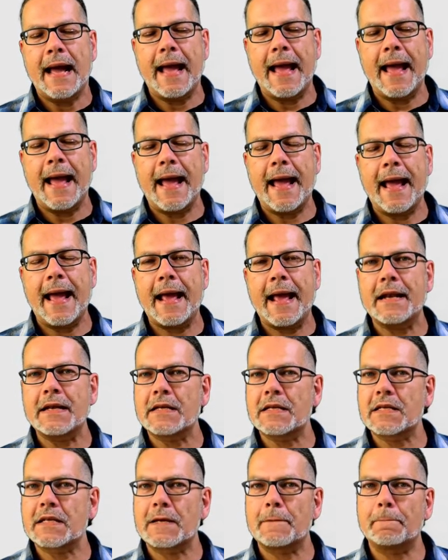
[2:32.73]

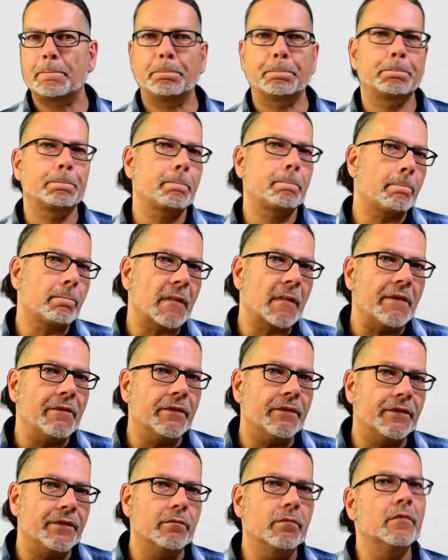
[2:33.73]
And
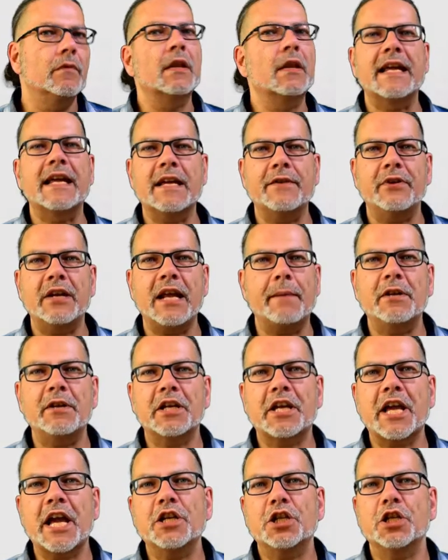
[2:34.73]
if an
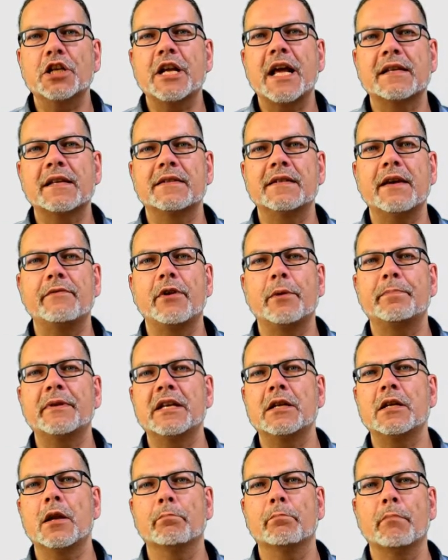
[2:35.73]
application has never
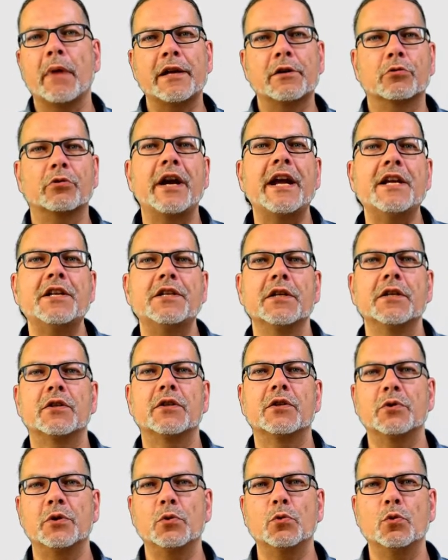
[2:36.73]
been migrated
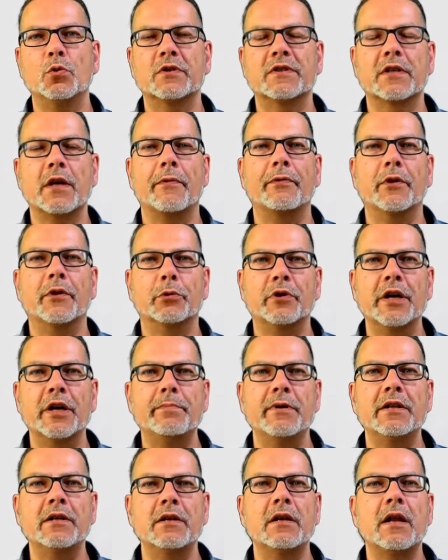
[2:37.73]
to use the
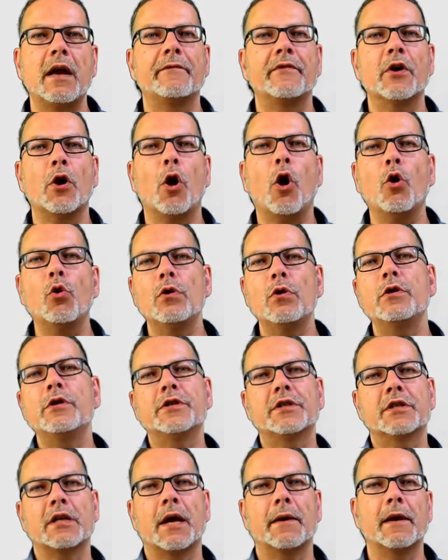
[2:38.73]
ribbon, the
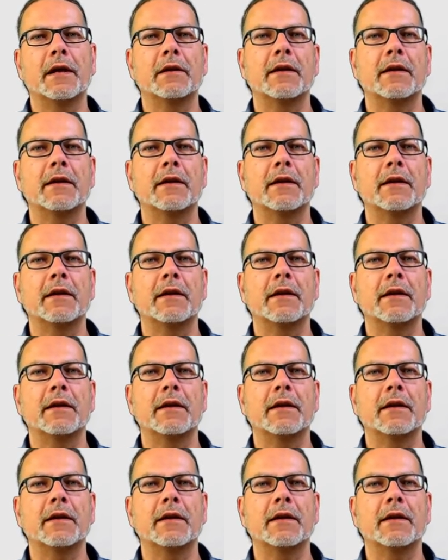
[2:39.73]
old